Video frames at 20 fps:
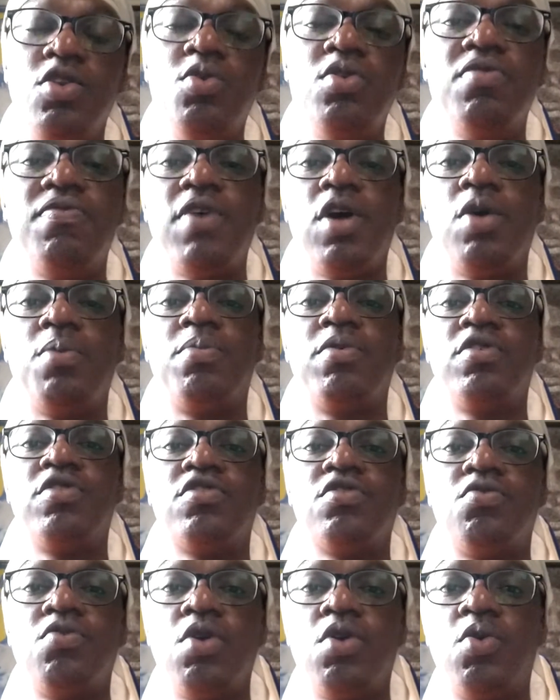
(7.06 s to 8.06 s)
you
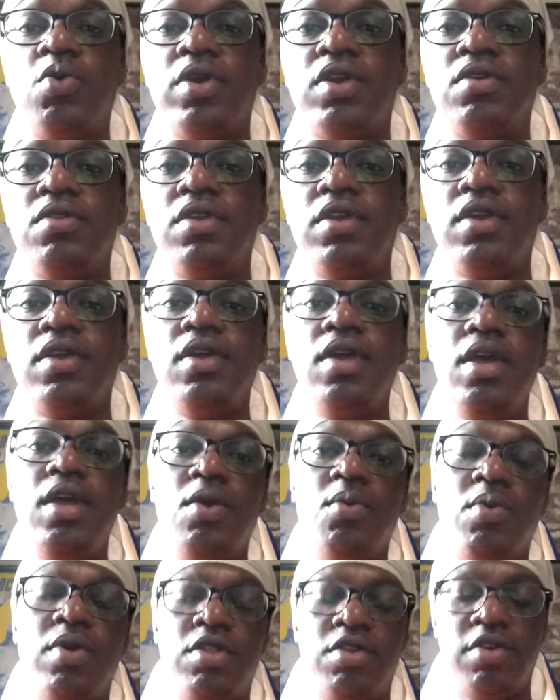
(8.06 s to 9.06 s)
developers grow quickly.
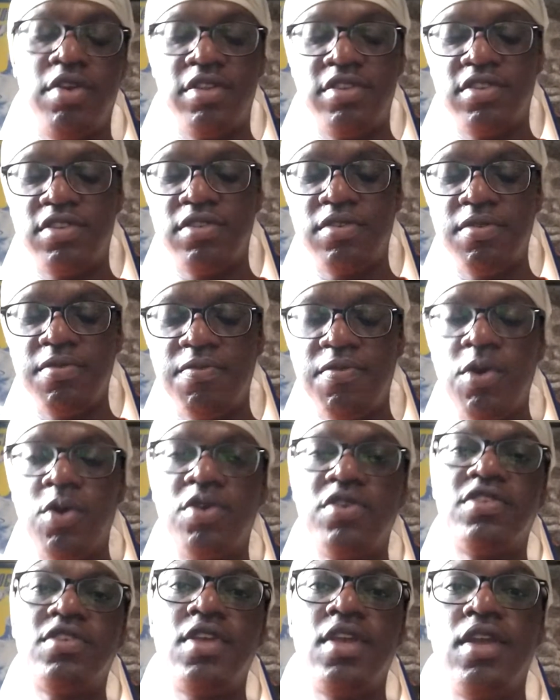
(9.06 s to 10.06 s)
Whether it's
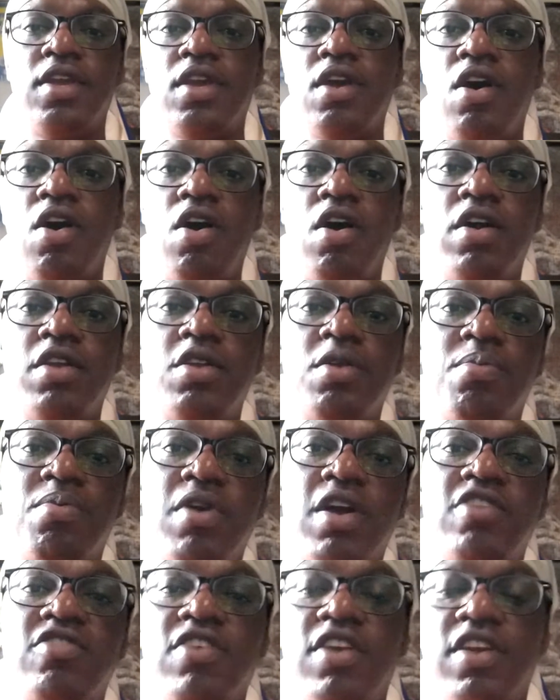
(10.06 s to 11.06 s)
focusing on your
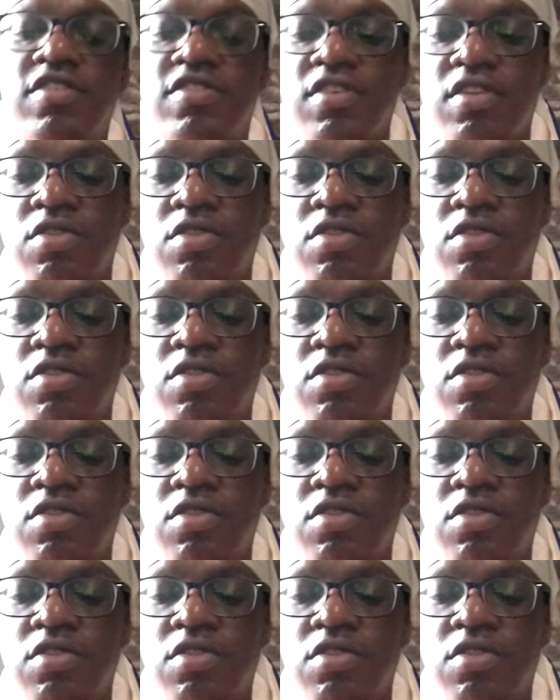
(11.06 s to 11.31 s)
projects,